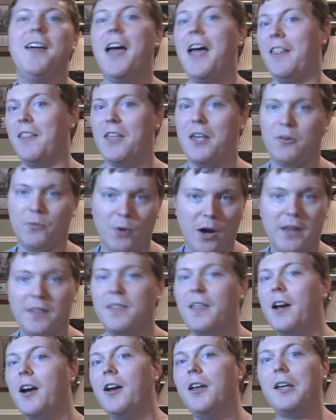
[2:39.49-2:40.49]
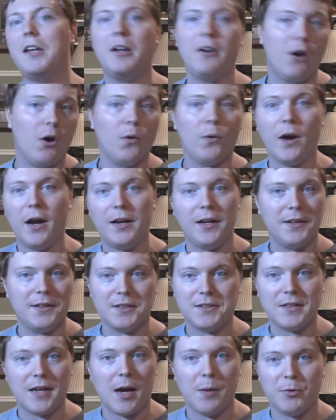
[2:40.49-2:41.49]
and then right there you can go right into
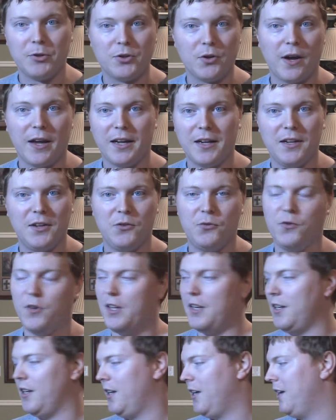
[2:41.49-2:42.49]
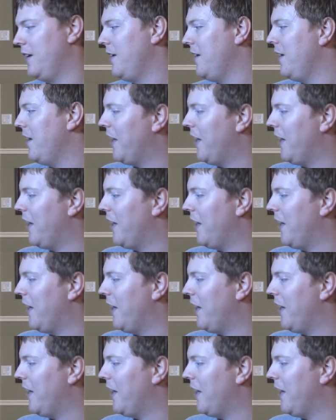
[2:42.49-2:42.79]
Cyber Dragon Infinity.